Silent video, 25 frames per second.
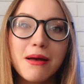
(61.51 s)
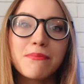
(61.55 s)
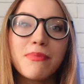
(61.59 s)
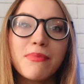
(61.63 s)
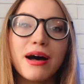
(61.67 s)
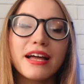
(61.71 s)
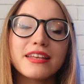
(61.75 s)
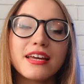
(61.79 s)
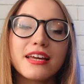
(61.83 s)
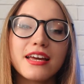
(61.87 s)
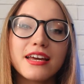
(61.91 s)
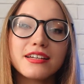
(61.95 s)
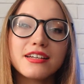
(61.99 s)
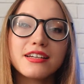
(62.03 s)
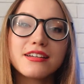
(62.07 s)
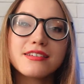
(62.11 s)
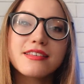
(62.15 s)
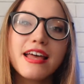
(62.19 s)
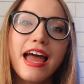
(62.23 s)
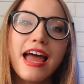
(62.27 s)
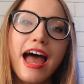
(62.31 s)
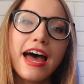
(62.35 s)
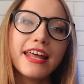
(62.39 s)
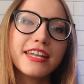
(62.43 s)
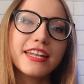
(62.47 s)
but it is
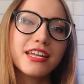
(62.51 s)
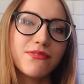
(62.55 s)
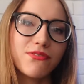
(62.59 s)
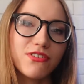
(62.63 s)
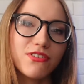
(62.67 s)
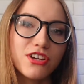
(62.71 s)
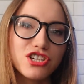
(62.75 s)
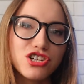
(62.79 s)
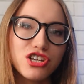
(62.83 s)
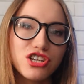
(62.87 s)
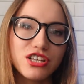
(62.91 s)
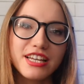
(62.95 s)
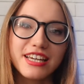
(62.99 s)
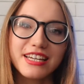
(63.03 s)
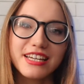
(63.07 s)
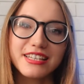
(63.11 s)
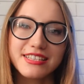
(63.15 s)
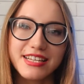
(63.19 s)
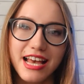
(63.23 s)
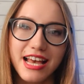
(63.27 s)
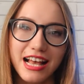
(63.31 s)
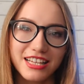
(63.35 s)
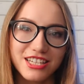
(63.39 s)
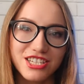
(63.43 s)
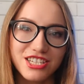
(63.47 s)
the artificial
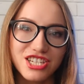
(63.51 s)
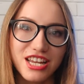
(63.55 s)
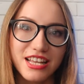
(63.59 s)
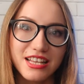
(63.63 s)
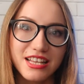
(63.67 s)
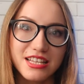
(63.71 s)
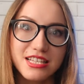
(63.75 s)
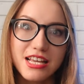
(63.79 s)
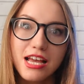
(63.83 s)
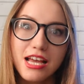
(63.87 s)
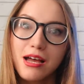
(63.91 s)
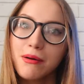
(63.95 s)
intelligence.